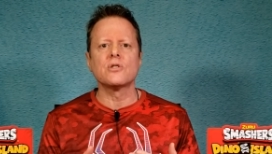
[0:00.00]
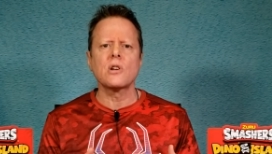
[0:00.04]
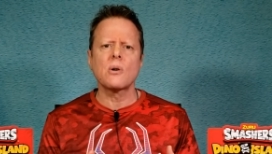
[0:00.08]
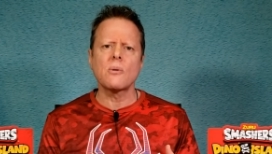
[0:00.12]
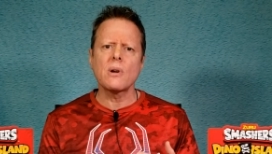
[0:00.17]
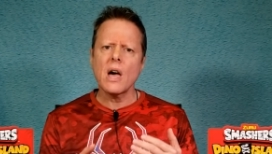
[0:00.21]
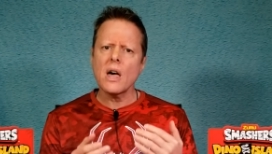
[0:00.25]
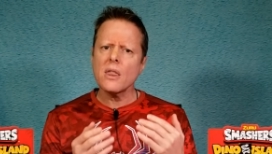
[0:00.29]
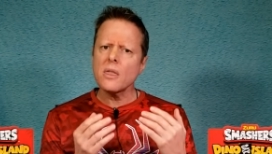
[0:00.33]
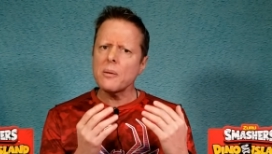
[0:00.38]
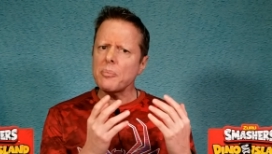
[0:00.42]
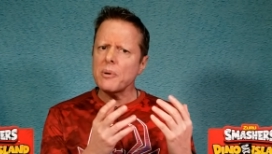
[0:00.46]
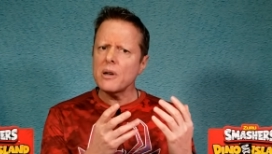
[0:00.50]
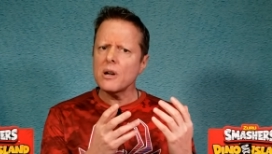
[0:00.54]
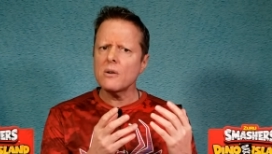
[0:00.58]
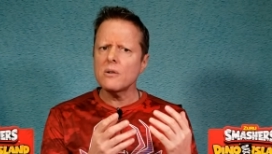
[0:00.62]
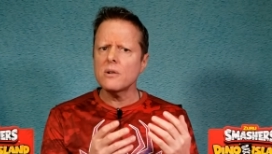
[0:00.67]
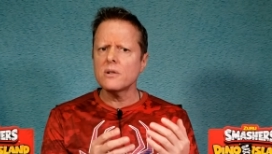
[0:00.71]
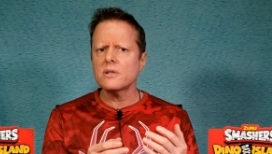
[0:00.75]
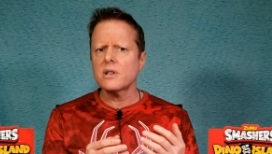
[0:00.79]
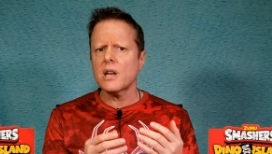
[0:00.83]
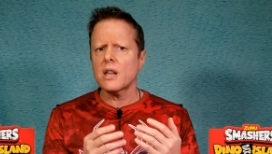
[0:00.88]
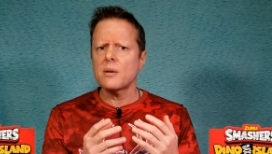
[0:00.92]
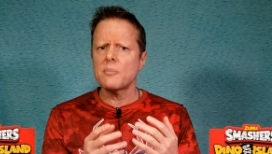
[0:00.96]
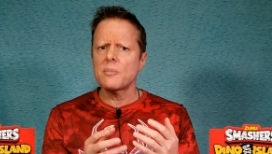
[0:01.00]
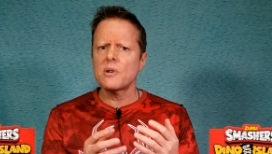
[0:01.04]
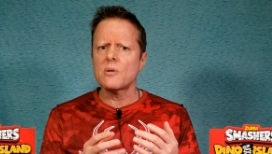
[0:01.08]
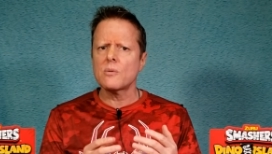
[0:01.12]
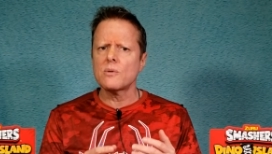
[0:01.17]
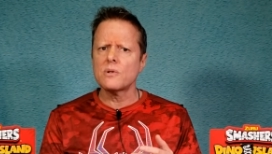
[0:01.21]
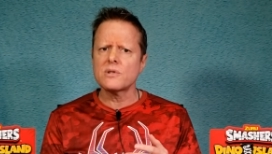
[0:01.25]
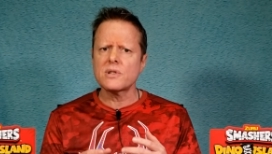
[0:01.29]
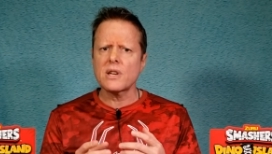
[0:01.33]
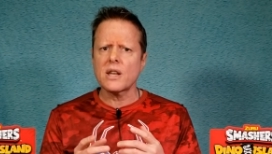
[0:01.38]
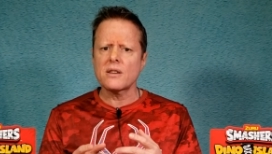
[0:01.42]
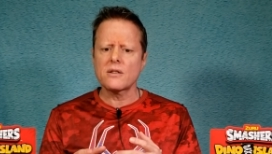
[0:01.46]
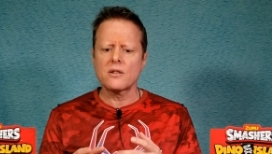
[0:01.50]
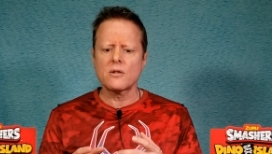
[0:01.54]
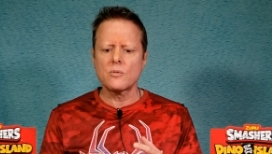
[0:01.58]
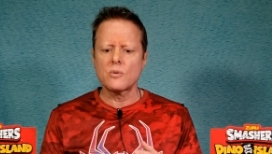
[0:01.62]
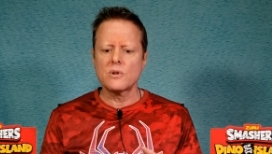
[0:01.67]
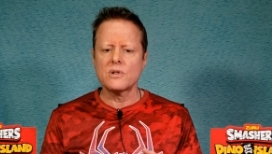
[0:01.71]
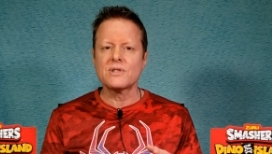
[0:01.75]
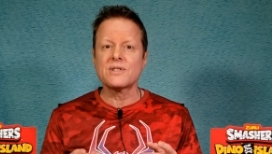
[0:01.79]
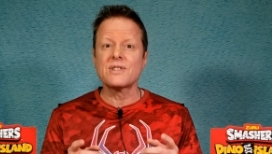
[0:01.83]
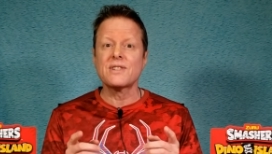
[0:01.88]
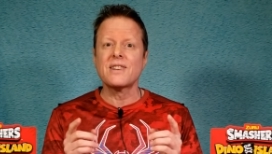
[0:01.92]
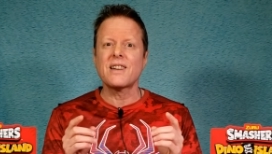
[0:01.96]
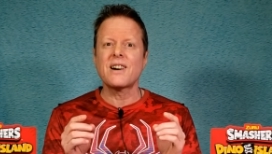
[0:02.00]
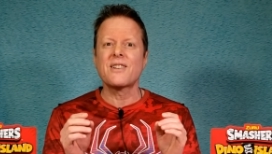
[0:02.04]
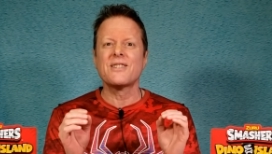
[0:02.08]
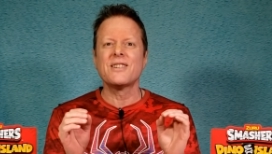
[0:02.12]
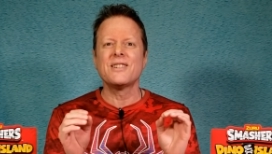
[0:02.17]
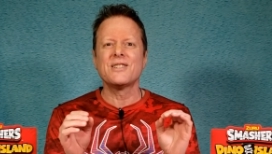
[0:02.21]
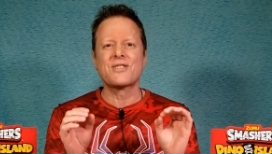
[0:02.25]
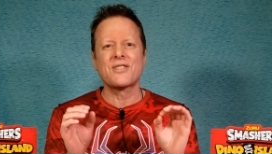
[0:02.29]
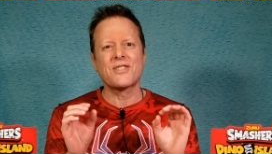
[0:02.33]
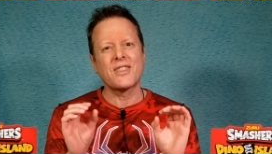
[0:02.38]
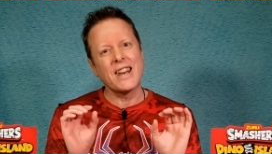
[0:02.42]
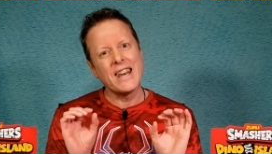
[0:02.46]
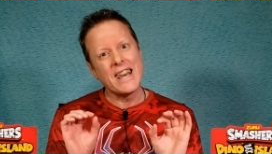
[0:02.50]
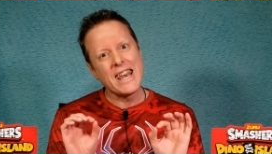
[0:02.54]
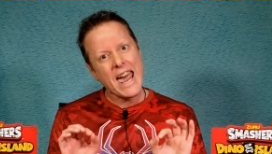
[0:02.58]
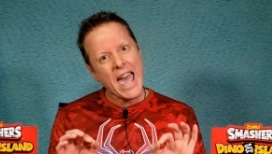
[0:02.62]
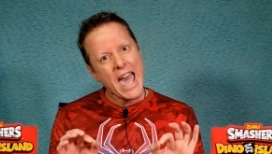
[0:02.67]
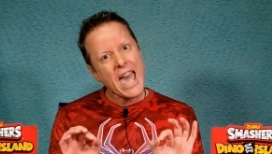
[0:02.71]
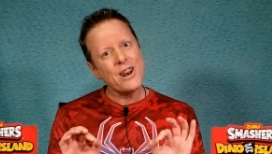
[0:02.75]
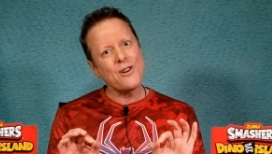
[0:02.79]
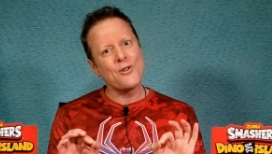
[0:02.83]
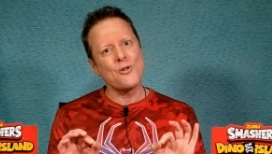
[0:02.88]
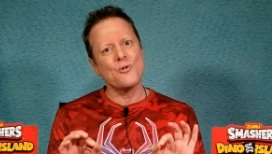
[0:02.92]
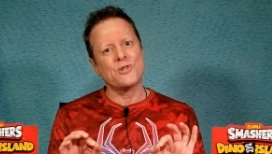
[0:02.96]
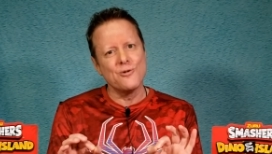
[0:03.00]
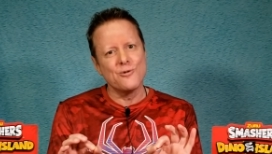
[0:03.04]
Now, we had the big ones, we had the middle ones, we had little ones. Now, these are the nano